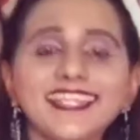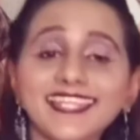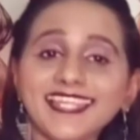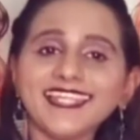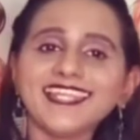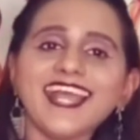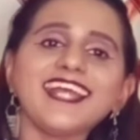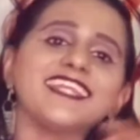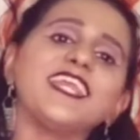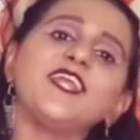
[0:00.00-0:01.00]
Hey, hi,
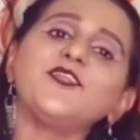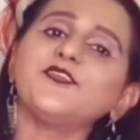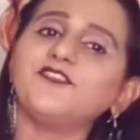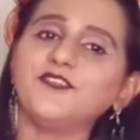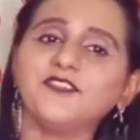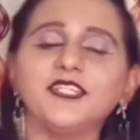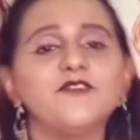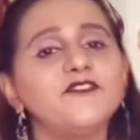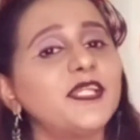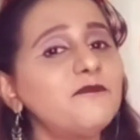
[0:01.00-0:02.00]
hello everyone.
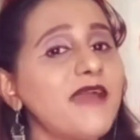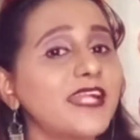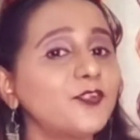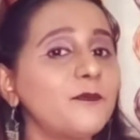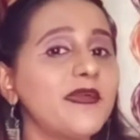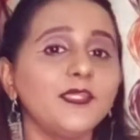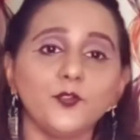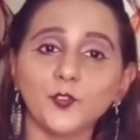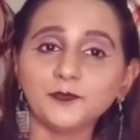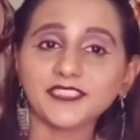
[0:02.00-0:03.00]
Welcome back to my
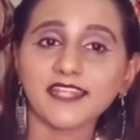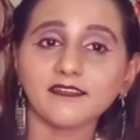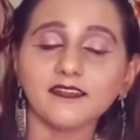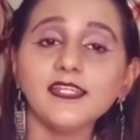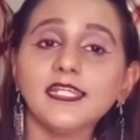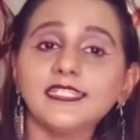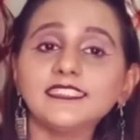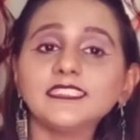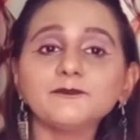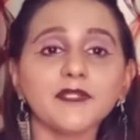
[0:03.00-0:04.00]
YouTube channel. This
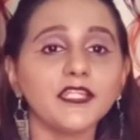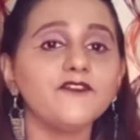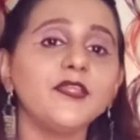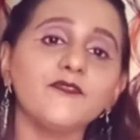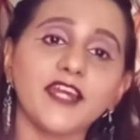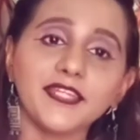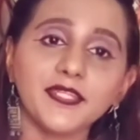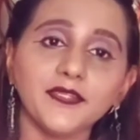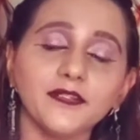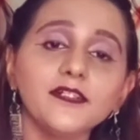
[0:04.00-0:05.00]
is Pallavi Varik
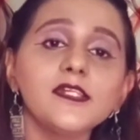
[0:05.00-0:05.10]
here.